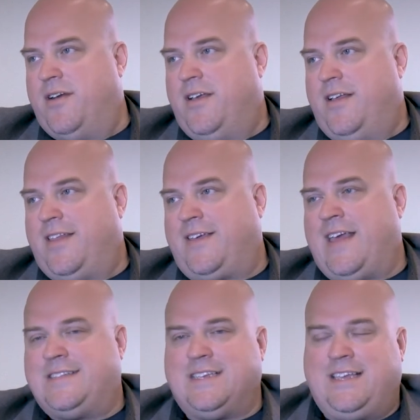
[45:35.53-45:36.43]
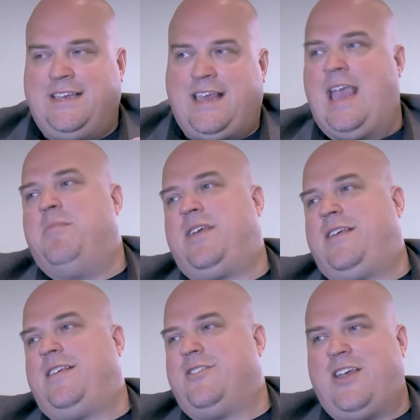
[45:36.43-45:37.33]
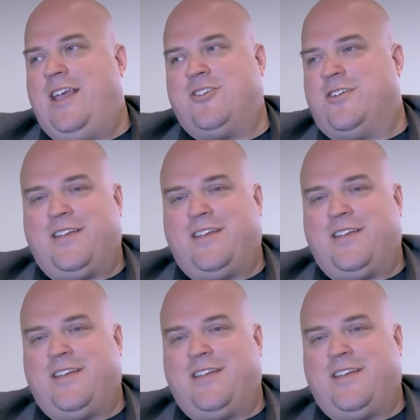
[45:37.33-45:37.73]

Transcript: Mm-hmm. Like that's a game changer.